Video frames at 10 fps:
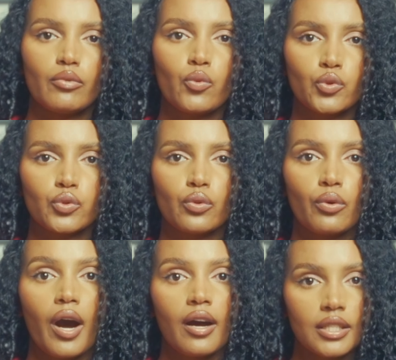
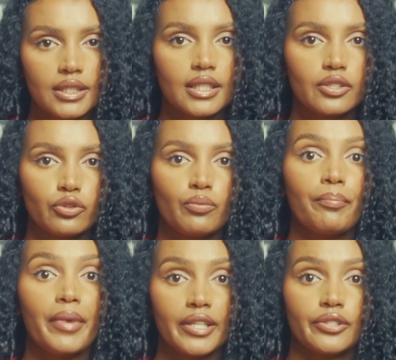also assess you
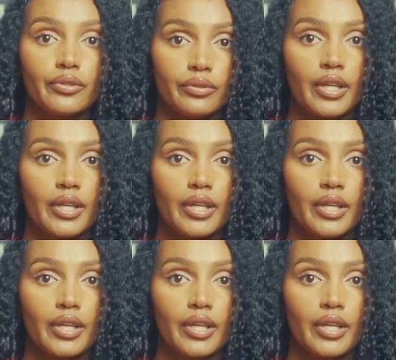based on